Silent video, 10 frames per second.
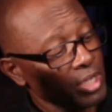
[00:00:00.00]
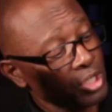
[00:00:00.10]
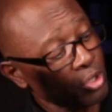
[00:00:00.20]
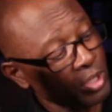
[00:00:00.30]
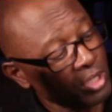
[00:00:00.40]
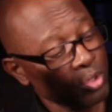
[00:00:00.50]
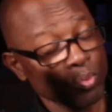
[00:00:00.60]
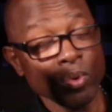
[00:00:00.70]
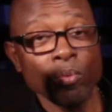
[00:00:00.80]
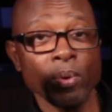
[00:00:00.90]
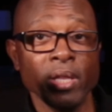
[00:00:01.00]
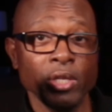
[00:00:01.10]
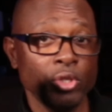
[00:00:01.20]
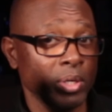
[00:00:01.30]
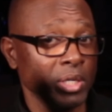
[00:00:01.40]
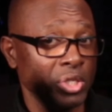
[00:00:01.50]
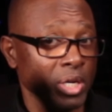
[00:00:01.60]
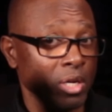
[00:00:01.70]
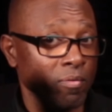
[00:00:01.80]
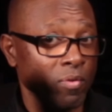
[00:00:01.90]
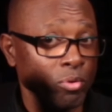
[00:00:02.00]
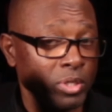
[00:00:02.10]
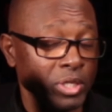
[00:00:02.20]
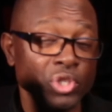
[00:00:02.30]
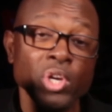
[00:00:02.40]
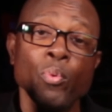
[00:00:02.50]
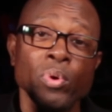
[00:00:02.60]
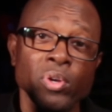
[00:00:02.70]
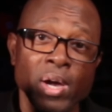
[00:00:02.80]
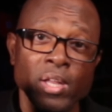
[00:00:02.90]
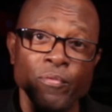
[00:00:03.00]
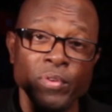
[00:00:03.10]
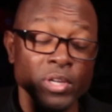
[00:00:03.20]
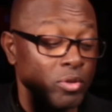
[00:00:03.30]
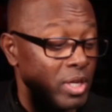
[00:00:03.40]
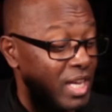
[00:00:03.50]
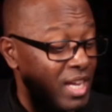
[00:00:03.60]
So this is one way that you can check your voltage when you're out in the field.